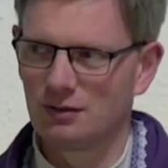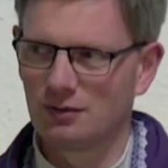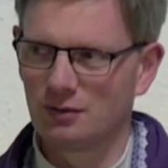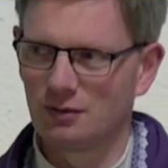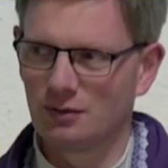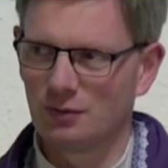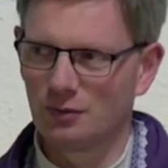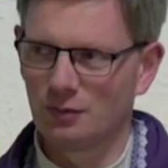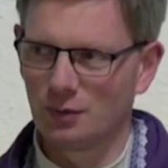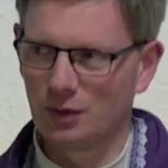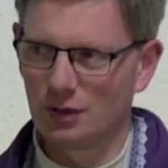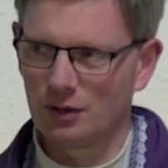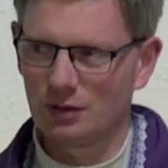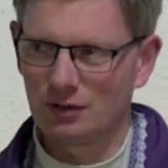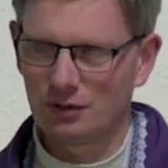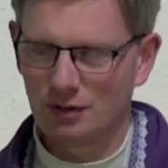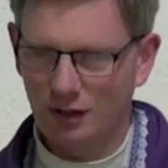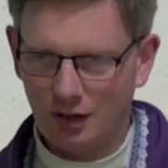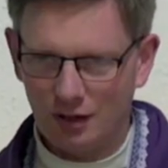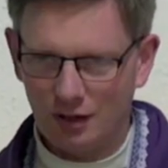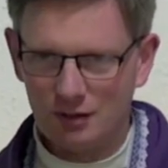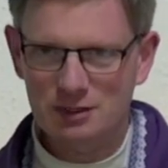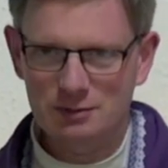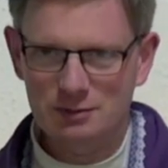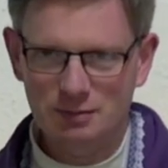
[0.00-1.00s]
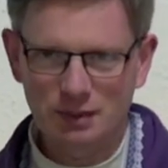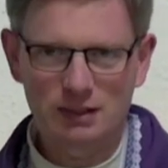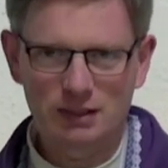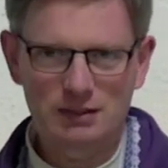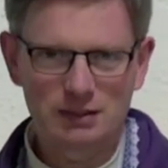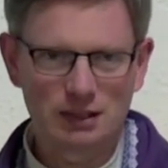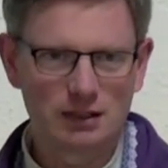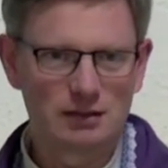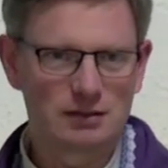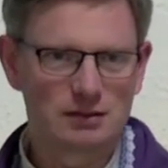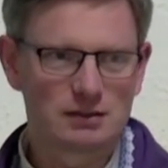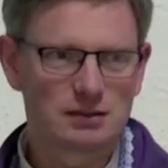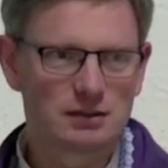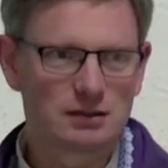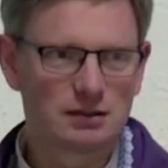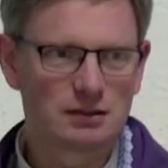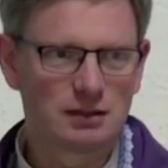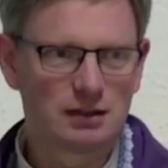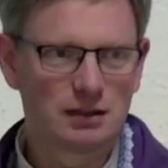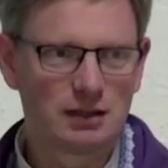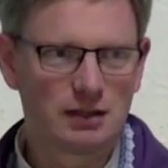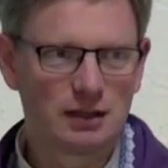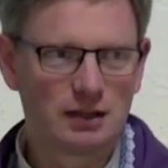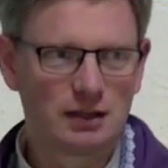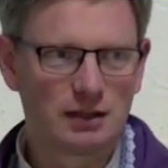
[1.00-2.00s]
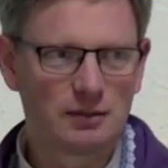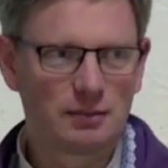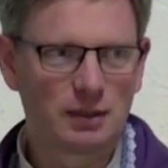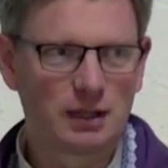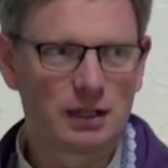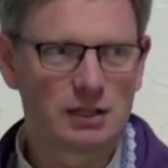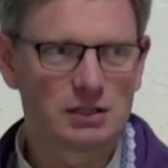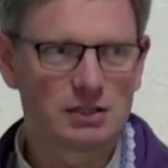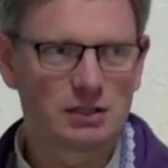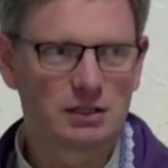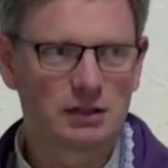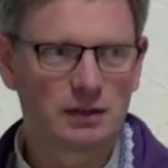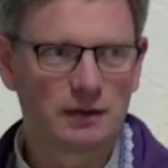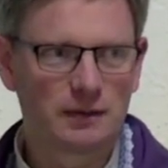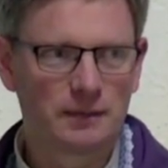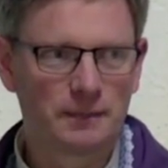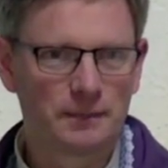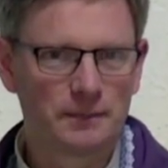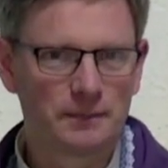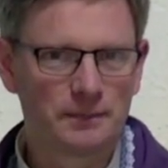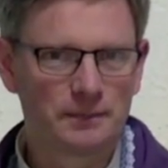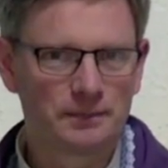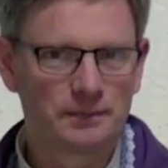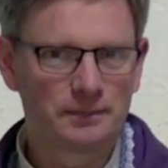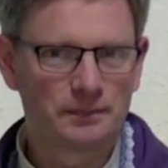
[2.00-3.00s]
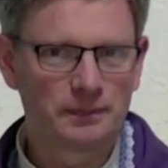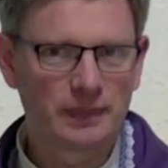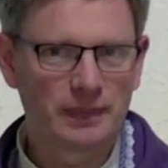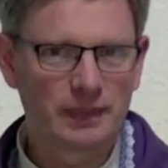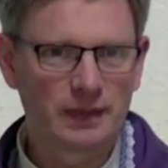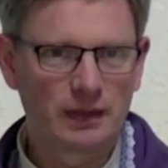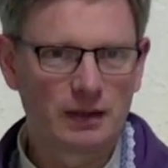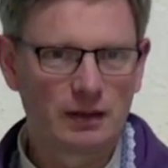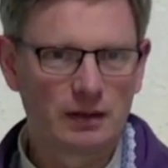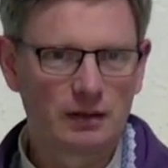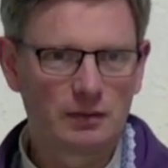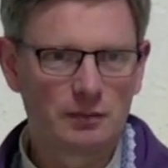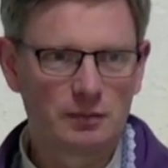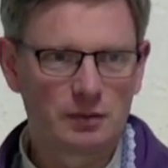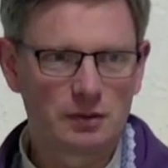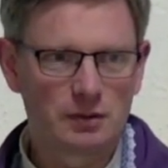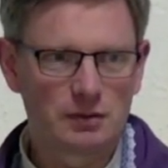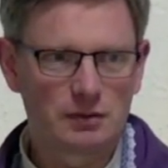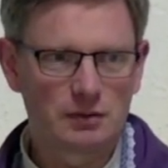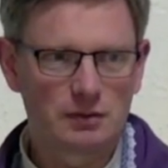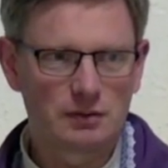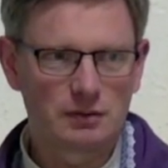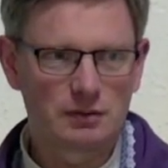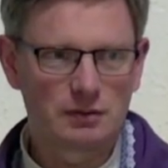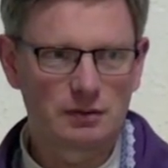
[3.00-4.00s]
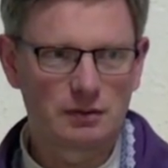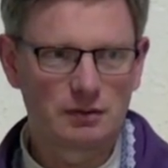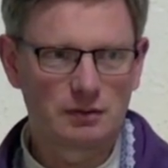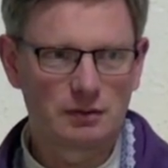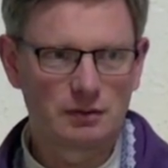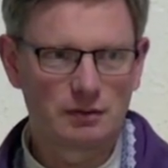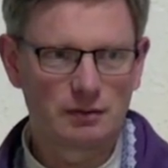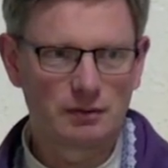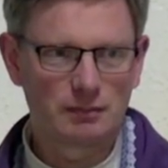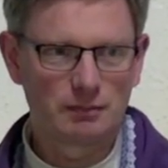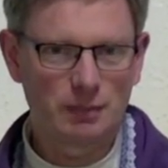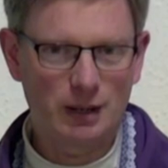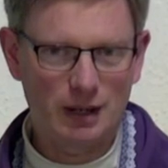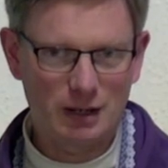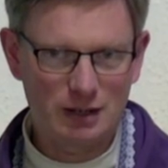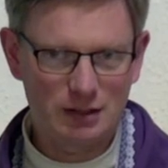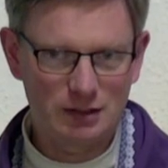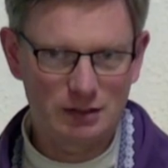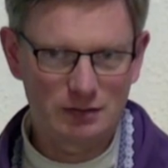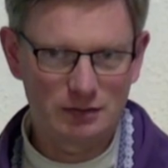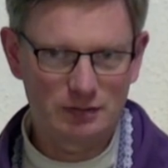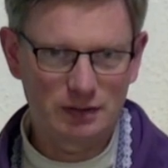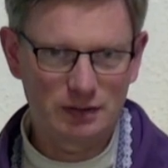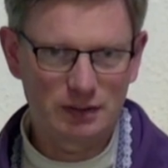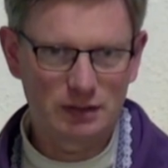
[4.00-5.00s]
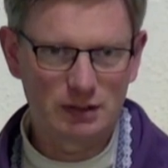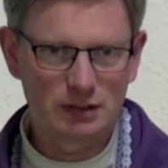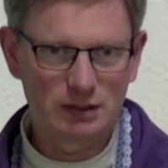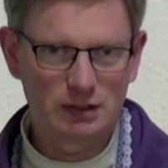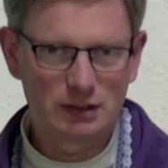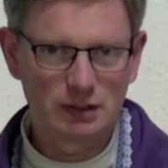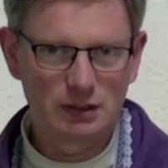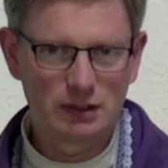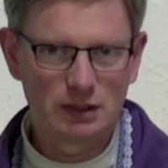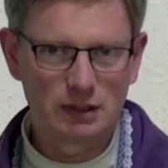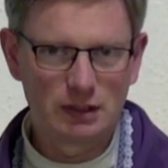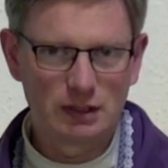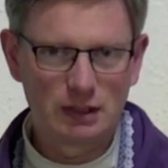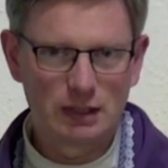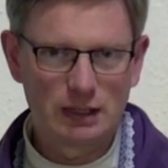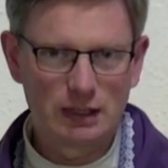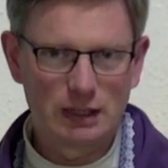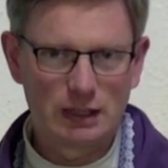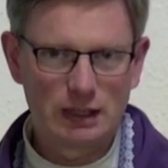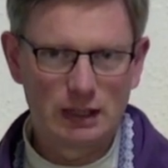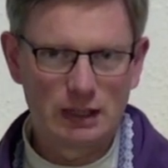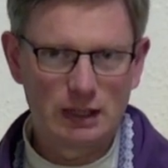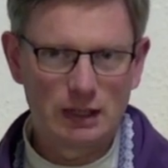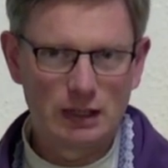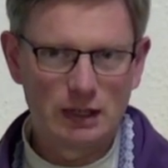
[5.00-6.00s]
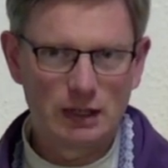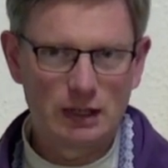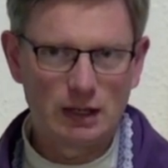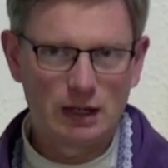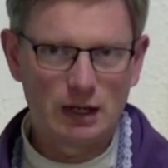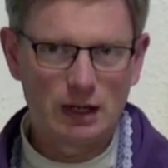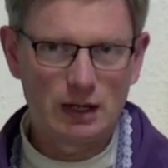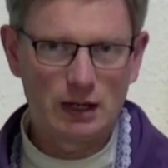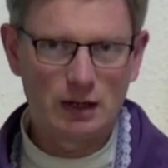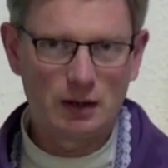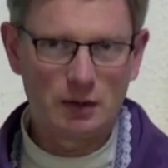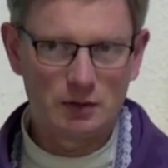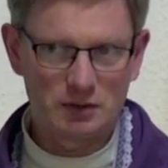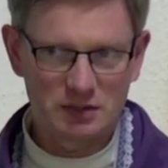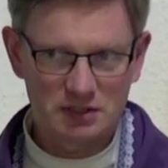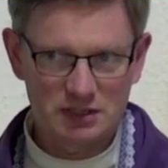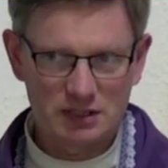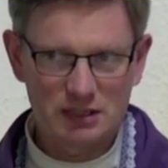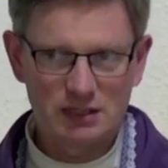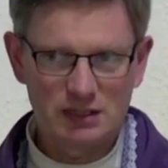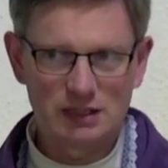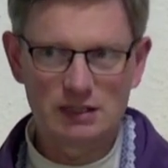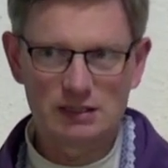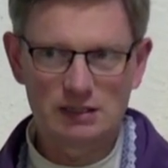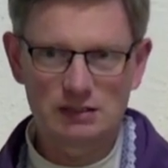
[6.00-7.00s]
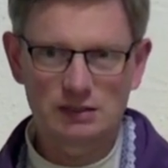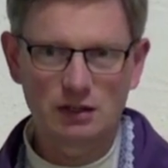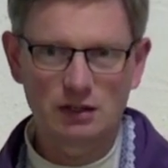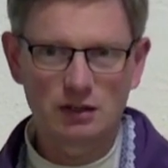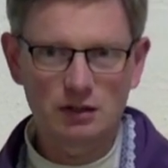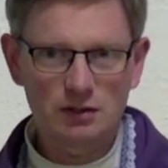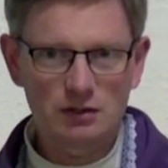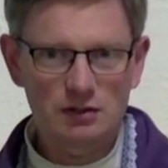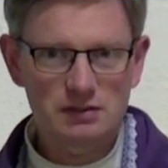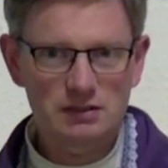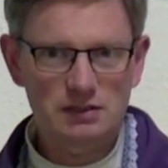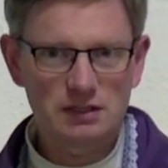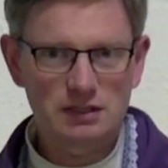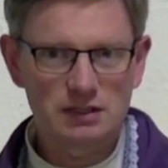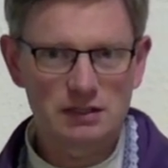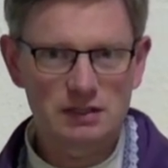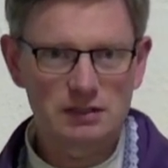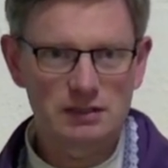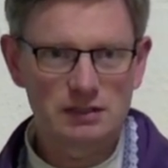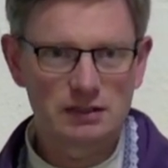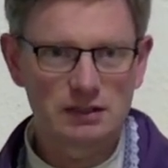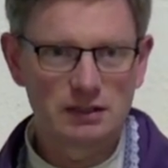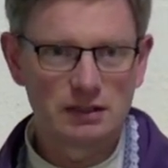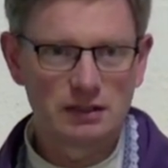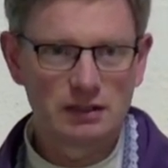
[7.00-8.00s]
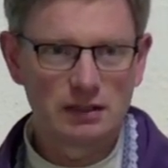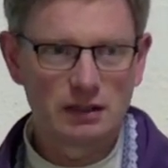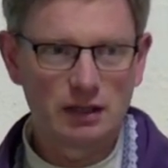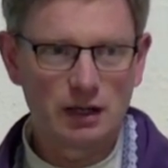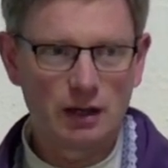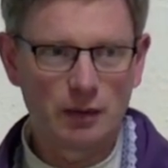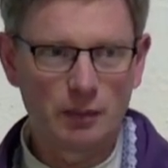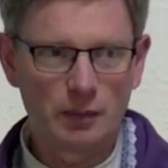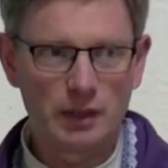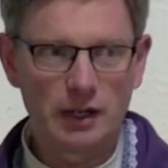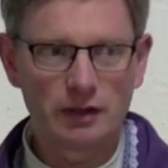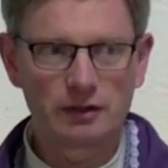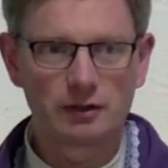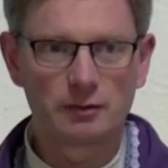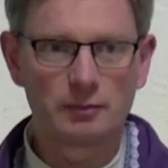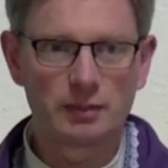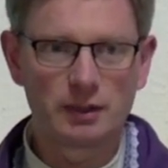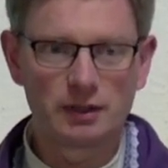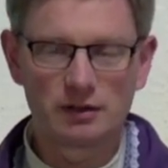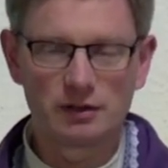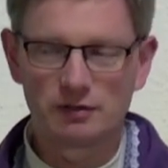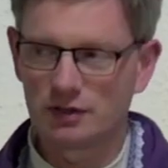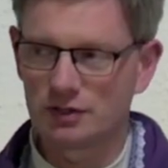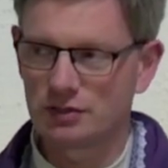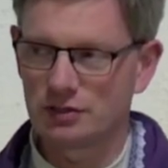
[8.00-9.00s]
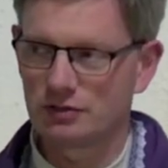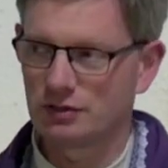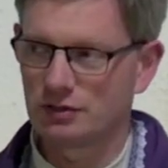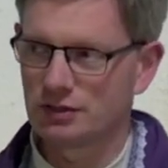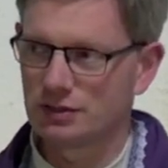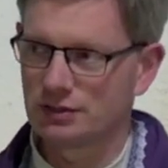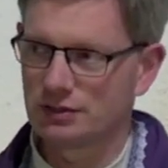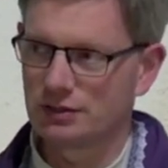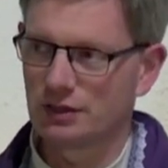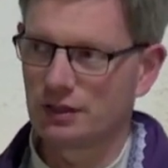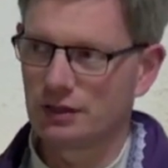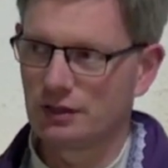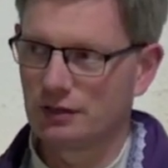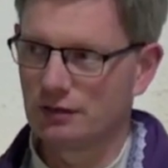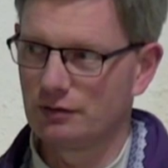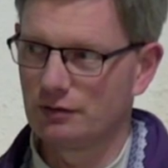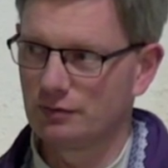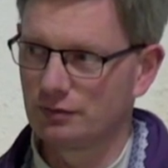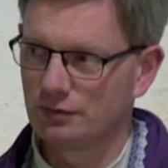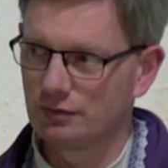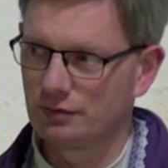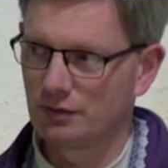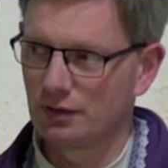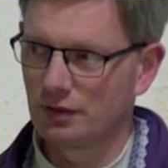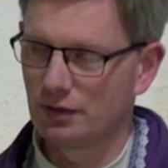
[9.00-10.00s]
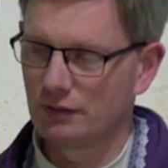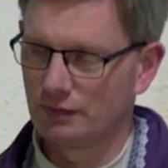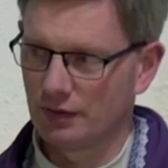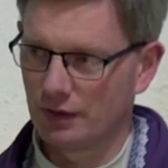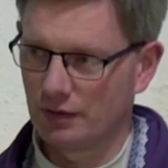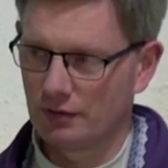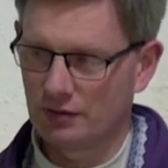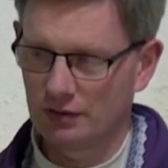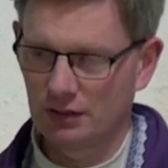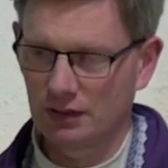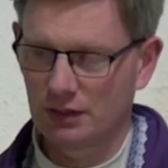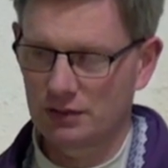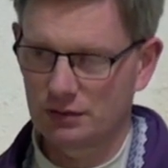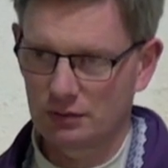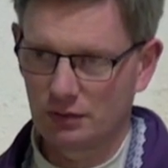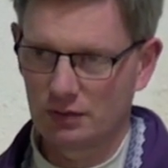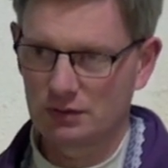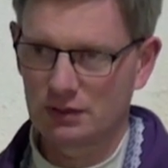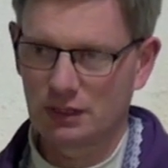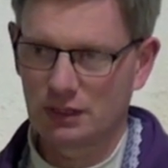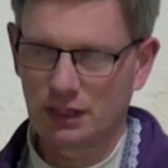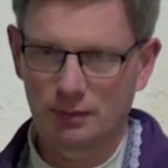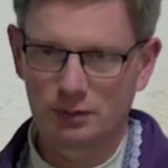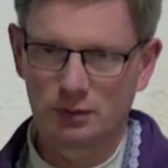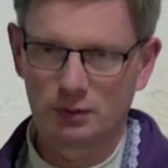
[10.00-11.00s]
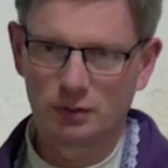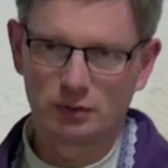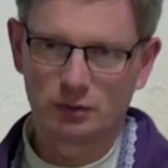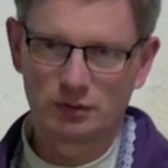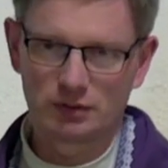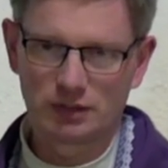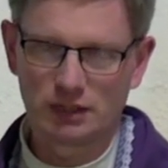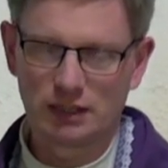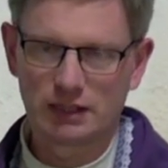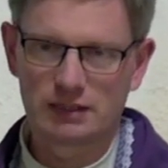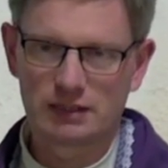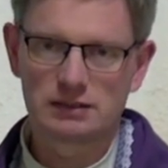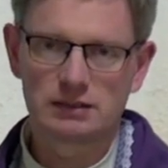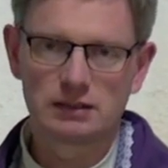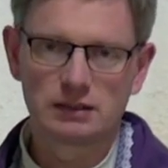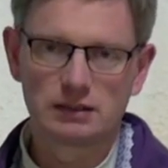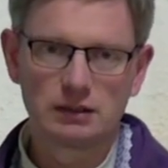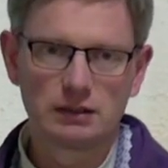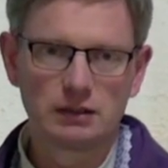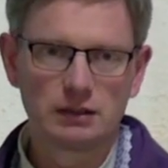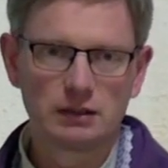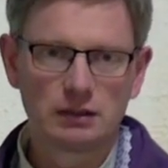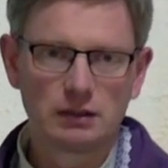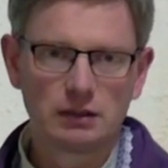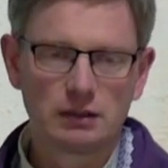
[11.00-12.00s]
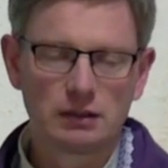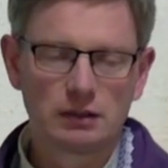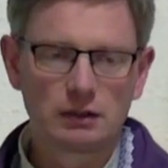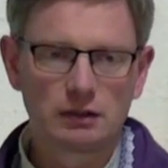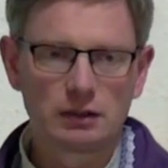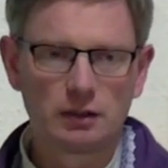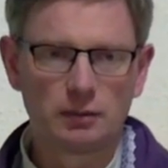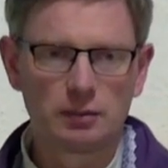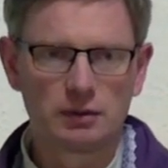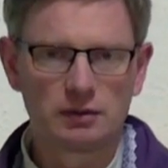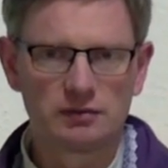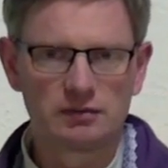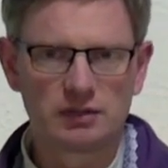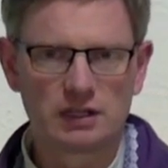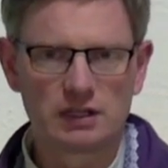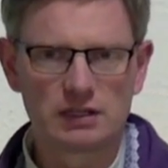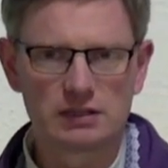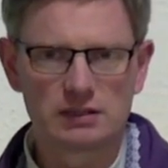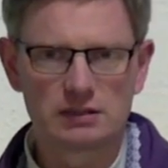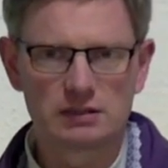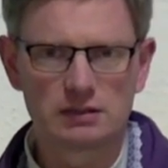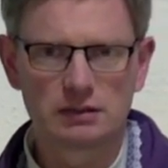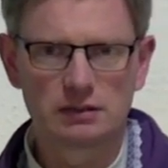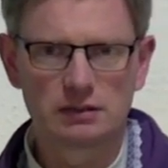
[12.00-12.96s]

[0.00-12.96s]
We're not spectators in the passion. We're part of it. Our sin has caused this, and we are the beneficiaries of, of everything that's going to happen over the next couple of days.